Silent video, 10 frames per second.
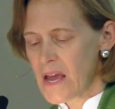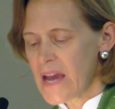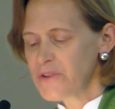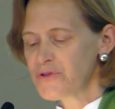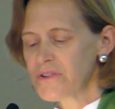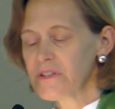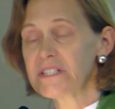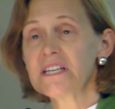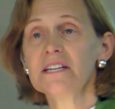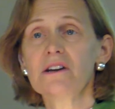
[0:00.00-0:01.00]
Hatred of
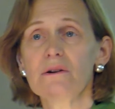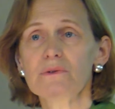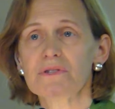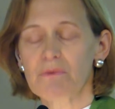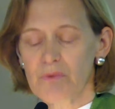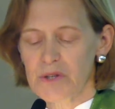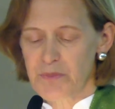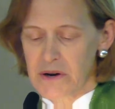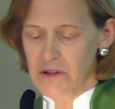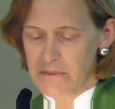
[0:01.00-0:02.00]
Latinos was
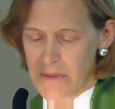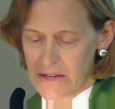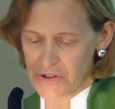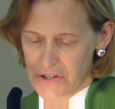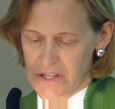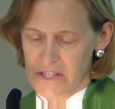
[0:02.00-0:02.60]
barely mentioned